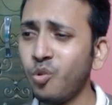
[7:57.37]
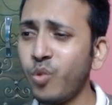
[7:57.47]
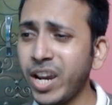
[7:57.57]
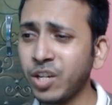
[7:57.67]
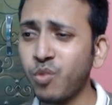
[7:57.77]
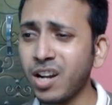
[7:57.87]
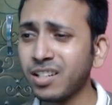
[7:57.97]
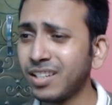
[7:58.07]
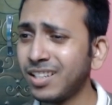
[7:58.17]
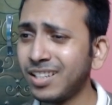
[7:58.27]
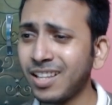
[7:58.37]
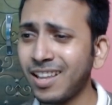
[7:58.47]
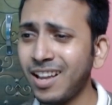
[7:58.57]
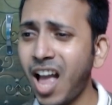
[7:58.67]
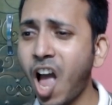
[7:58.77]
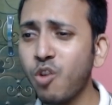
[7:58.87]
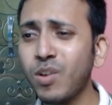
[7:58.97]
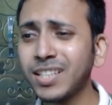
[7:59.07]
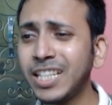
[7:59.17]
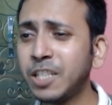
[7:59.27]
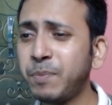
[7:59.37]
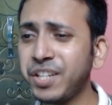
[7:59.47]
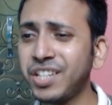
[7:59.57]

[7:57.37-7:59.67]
Wait, what? How was this picture